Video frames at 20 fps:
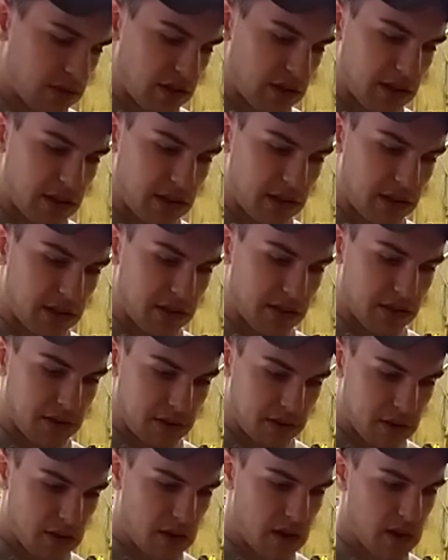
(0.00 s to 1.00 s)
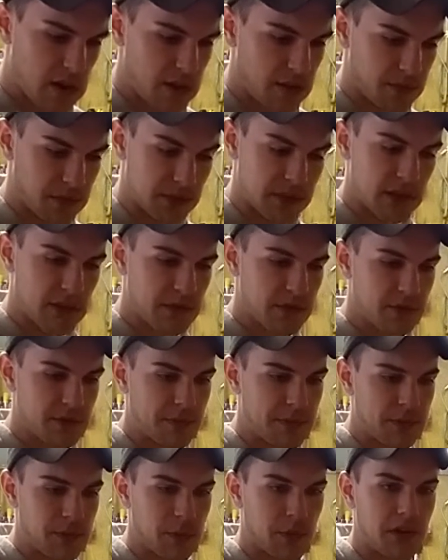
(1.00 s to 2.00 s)
And the
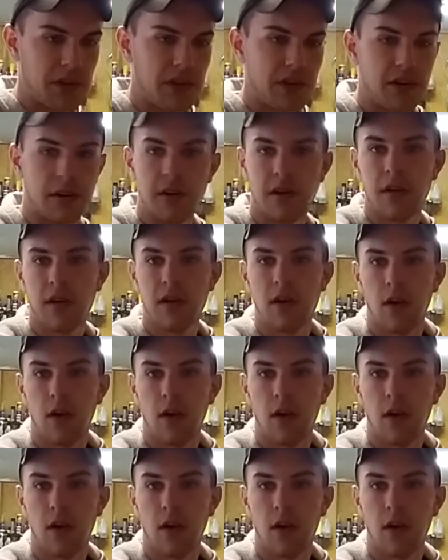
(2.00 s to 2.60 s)
difference between